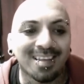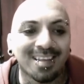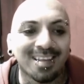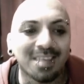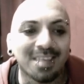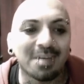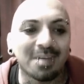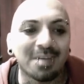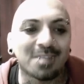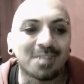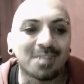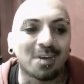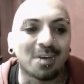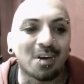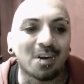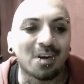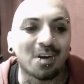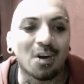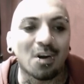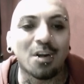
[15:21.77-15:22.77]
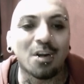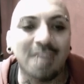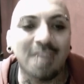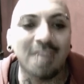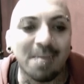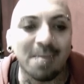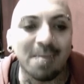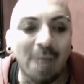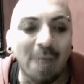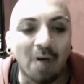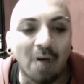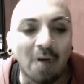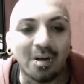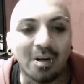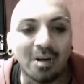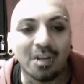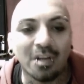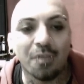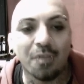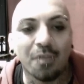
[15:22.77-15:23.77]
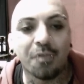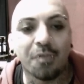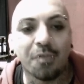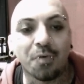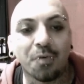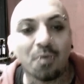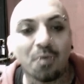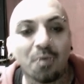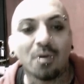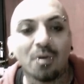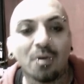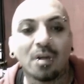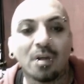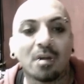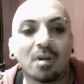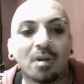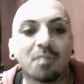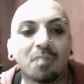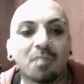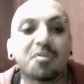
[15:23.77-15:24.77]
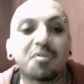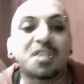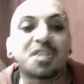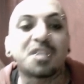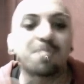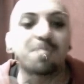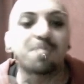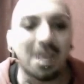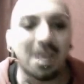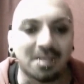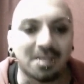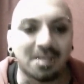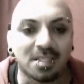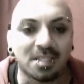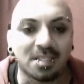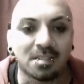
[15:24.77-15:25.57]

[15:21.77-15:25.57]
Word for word: you might as well earn that power through respect.